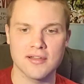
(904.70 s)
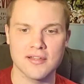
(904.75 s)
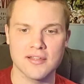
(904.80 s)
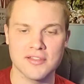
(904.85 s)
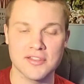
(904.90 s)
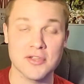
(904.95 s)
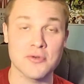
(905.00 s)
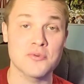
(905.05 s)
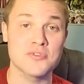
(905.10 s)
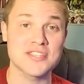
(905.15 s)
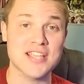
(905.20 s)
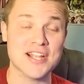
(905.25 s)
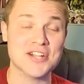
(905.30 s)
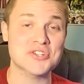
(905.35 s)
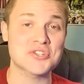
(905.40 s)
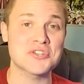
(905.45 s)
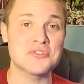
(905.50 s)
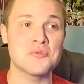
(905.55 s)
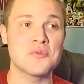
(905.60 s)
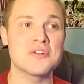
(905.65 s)
There was
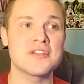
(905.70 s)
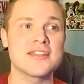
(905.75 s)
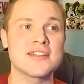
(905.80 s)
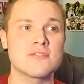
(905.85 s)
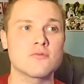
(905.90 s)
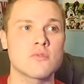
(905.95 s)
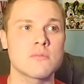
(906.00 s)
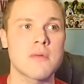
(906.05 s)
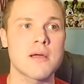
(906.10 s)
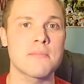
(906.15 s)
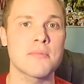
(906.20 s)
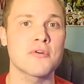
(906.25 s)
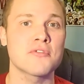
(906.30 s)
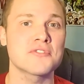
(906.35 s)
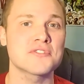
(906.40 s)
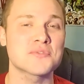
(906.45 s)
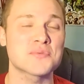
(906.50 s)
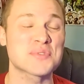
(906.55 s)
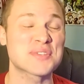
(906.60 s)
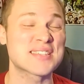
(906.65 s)
actually one year where my
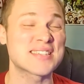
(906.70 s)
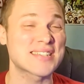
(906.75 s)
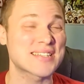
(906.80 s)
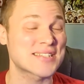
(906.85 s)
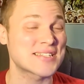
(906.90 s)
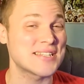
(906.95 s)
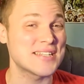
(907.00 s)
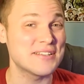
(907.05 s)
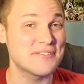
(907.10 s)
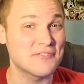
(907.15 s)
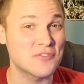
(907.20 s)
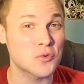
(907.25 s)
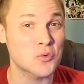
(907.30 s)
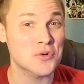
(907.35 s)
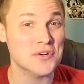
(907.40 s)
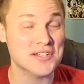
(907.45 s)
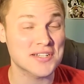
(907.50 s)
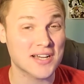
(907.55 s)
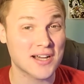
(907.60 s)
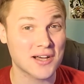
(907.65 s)
bonus was
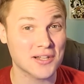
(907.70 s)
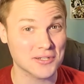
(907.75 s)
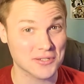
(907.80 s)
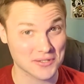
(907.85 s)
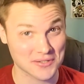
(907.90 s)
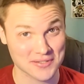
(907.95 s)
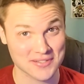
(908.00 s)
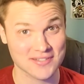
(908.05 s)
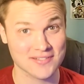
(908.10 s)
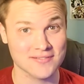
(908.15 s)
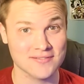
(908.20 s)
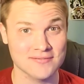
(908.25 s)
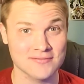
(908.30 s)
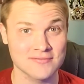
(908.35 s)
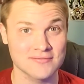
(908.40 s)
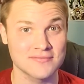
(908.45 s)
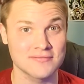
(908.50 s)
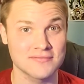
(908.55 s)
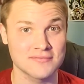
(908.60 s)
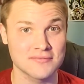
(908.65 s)
$64
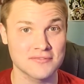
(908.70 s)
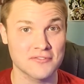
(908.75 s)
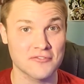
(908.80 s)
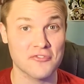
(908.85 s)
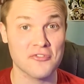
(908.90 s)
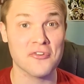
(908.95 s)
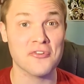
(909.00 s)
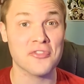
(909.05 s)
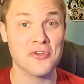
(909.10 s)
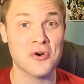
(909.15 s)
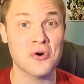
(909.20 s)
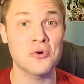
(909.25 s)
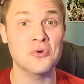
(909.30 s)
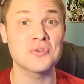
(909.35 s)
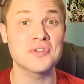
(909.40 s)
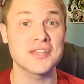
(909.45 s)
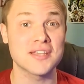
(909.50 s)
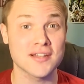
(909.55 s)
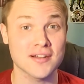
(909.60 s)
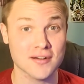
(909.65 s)
for the whole
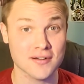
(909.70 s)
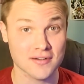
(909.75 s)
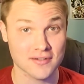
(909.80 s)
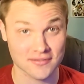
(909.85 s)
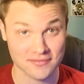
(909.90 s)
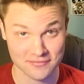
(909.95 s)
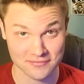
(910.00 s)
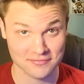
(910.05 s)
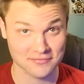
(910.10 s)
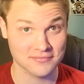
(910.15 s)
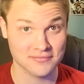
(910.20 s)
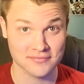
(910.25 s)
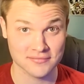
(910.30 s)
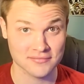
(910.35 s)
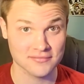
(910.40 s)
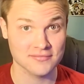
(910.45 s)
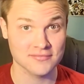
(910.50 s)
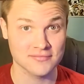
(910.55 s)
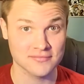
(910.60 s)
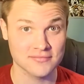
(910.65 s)
year.
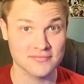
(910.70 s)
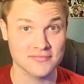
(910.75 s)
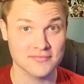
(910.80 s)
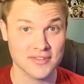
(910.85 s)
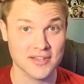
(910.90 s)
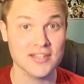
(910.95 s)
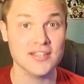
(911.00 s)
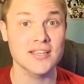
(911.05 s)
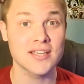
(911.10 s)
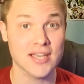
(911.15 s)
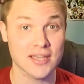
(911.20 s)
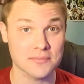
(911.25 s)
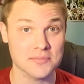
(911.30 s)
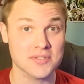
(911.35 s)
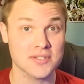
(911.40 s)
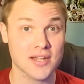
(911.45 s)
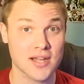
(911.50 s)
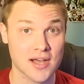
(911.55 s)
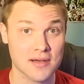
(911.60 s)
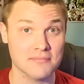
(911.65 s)

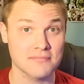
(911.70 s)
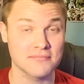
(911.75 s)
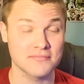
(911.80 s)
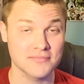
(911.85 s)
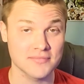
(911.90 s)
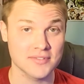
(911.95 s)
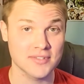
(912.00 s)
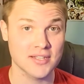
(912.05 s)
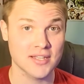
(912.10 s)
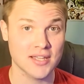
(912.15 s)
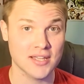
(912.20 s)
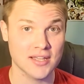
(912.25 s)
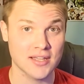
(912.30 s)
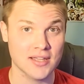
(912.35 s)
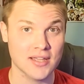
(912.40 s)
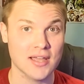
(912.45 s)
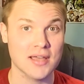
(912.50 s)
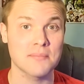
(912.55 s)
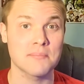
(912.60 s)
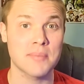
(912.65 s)
GameStop.
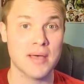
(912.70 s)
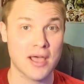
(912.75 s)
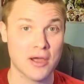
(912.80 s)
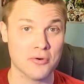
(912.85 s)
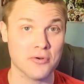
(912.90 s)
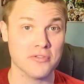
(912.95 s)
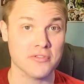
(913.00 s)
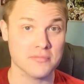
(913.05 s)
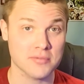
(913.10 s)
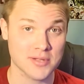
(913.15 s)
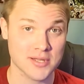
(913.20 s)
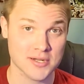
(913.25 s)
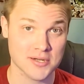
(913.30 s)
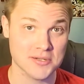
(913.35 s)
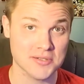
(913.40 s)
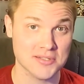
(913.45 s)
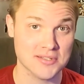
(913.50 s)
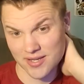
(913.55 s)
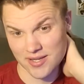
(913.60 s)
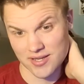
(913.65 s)
Power to the
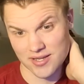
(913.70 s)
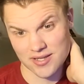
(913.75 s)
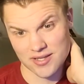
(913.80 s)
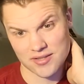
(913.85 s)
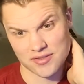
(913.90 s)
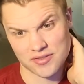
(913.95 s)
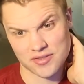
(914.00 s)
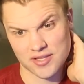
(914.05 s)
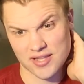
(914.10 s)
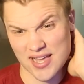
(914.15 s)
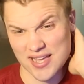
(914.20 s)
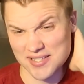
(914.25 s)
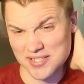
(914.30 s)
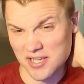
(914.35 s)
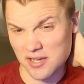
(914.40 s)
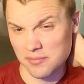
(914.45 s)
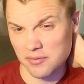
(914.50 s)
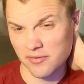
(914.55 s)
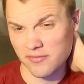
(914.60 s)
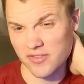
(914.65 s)
players. The last
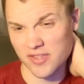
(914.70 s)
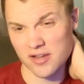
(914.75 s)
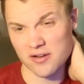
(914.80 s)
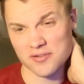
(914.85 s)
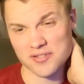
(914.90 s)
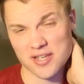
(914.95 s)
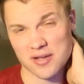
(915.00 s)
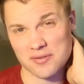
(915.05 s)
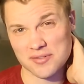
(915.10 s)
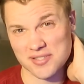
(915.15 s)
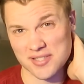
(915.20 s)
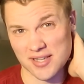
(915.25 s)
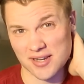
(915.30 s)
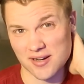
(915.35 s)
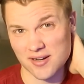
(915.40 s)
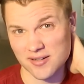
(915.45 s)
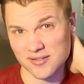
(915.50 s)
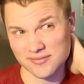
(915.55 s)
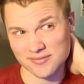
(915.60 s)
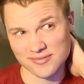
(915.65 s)
couple of years I was
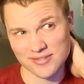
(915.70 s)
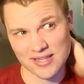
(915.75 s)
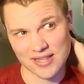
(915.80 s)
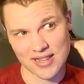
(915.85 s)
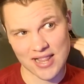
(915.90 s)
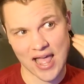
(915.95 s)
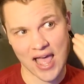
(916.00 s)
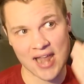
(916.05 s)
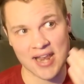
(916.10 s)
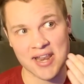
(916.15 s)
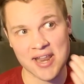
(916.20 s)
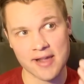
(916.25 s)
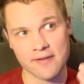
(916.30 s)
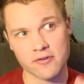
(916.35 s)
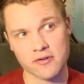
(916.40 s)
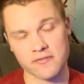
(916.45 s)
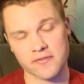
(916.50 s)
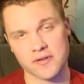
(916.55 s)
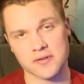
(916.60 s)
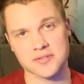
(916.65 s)
there, I
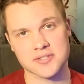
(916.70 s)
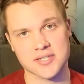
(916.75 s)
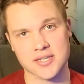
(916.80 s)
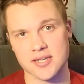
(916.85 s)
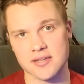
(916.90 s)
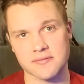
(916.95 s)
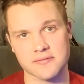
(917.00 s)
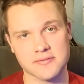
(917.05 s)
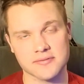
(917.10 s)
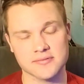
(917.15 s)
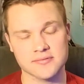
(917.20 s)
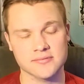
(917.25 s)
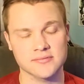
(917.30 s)
never felt safe